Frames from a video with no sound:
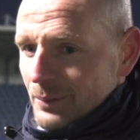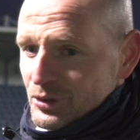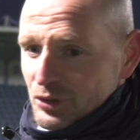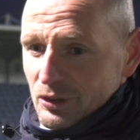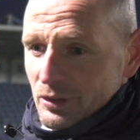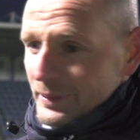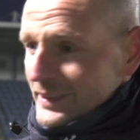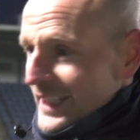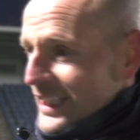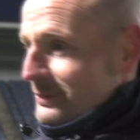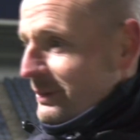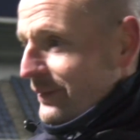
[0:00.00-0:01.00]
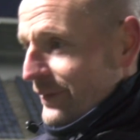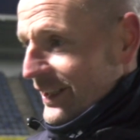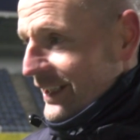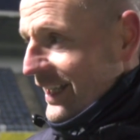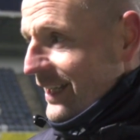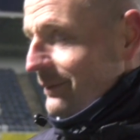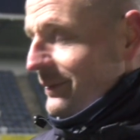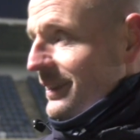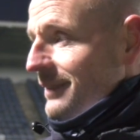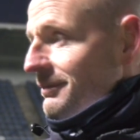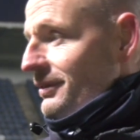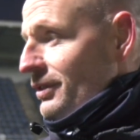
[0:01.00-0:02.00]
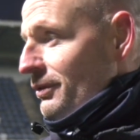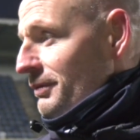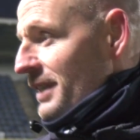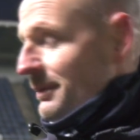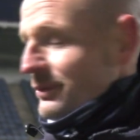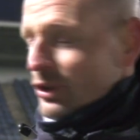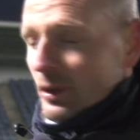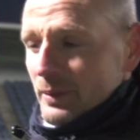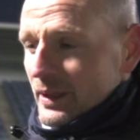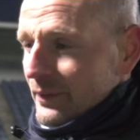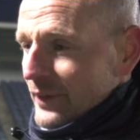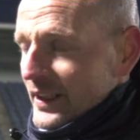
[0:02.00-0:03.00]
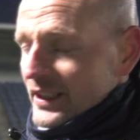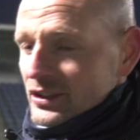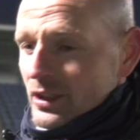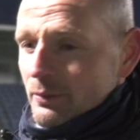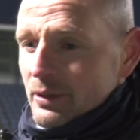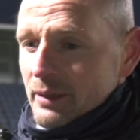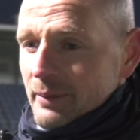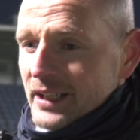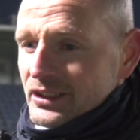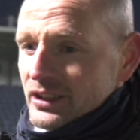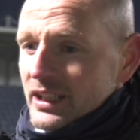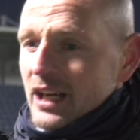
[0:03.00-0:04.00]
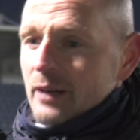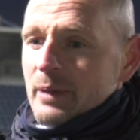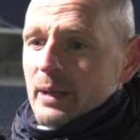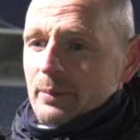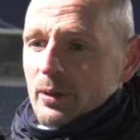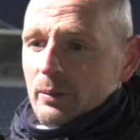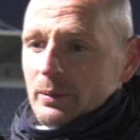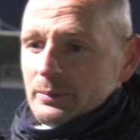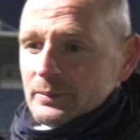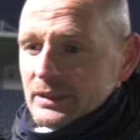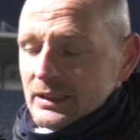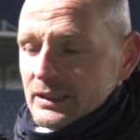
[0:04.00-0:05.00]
I'm sure they'll be desperate for a game and they'll keep on top of their fitness, so I wouldn't imagine that'll be a problem.